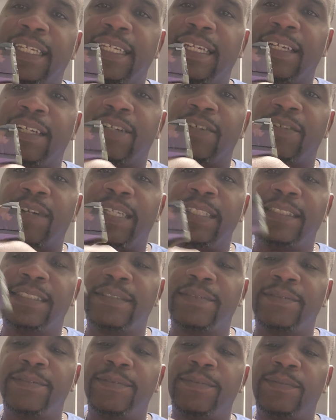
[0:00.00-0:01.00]

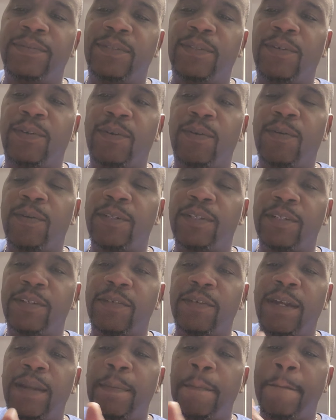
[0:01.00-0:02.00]
aggressive on the
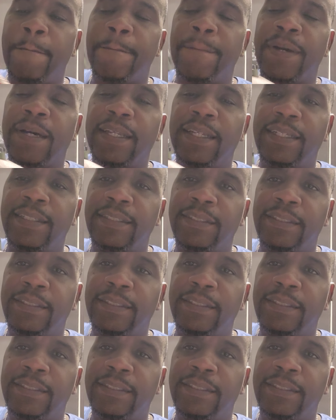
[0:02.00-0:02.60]
grip, but